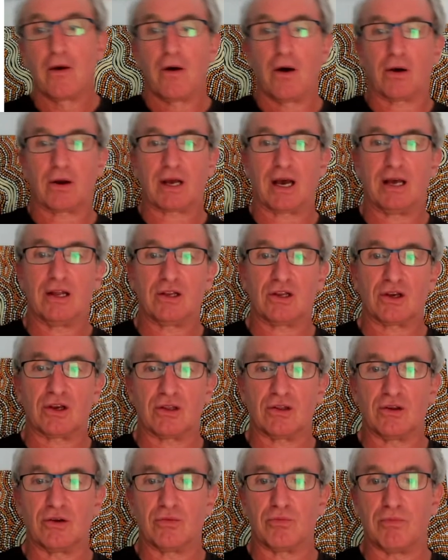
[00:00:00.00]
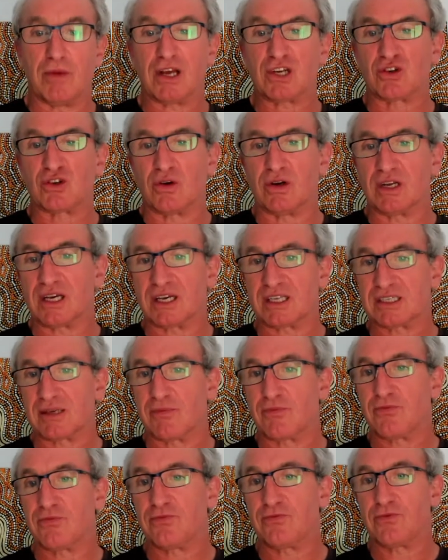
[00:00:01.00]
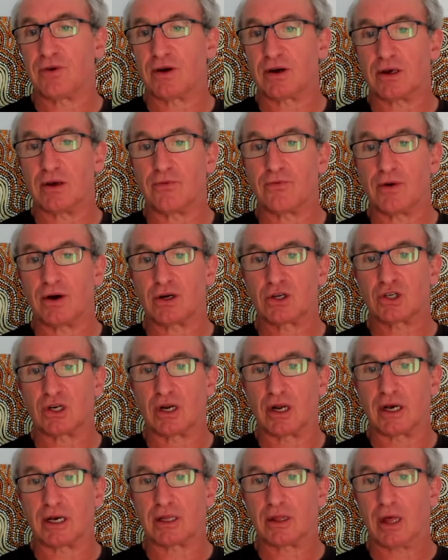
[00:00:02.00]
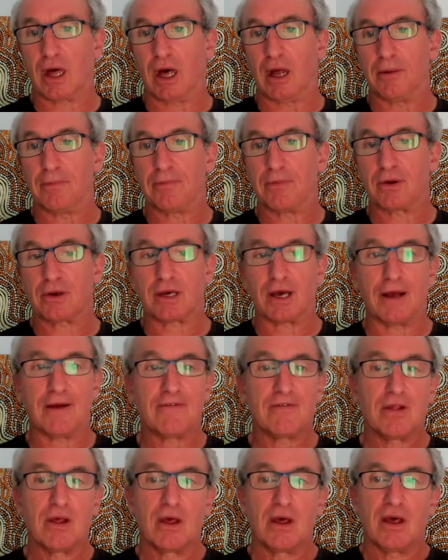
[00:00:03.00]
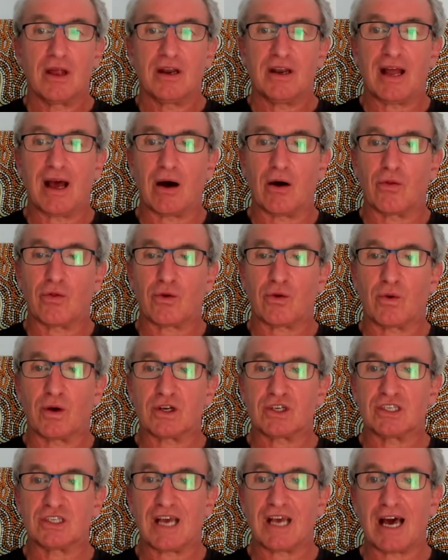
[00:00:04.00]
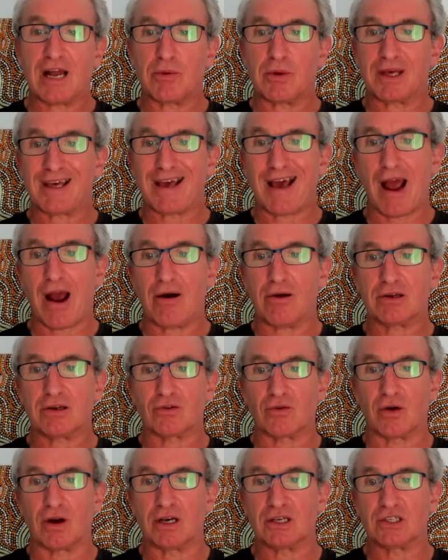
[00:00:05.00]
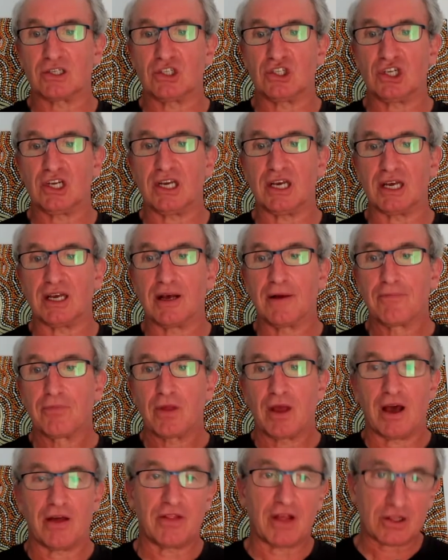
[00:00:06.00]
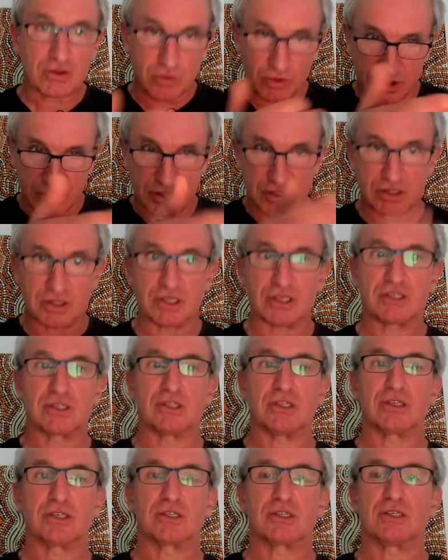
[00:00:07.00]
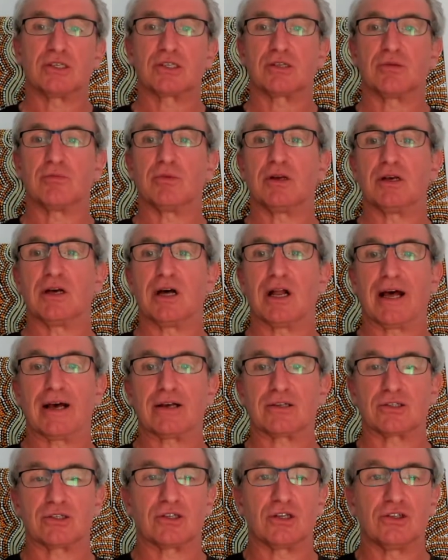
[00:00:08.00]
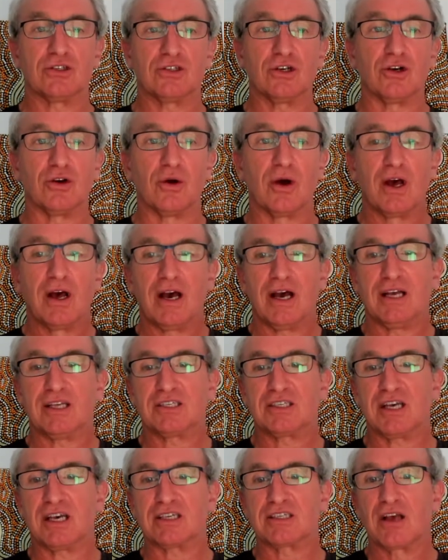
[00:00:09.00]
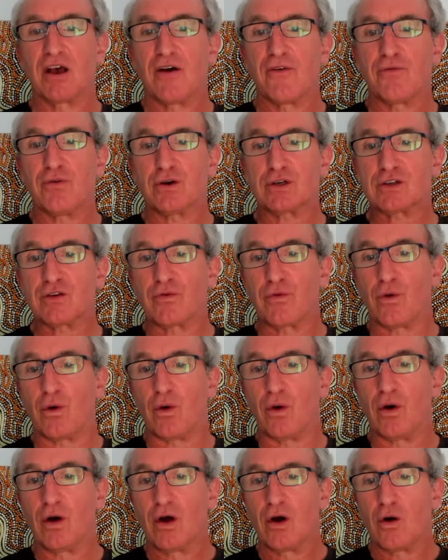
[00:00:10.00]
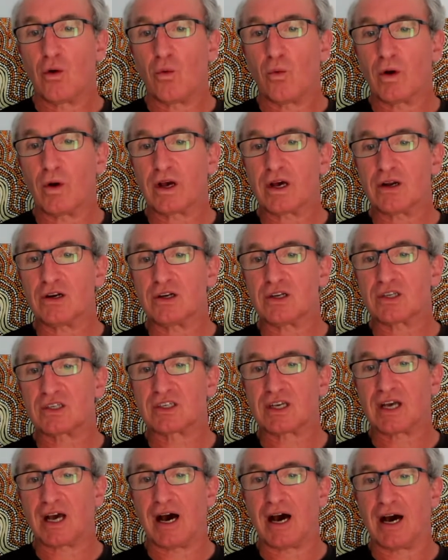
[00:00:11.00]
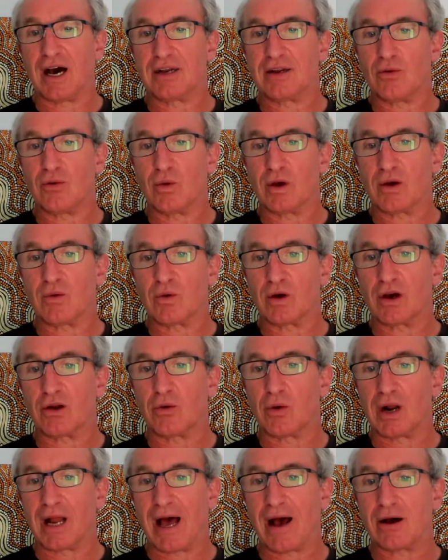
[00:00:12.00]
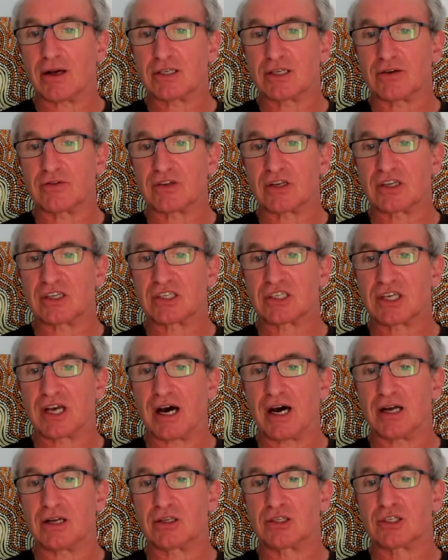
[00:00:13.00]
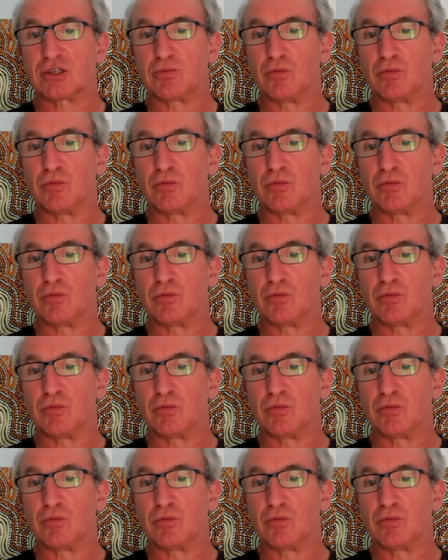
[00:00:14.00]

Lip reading: Okay, and you measure it and you get some funky function like that. Okay, now the question is, how do we characterize g? And that's what this system allows us to do. It says, first of all, we're going to discard, we're going to allow ourselves to discard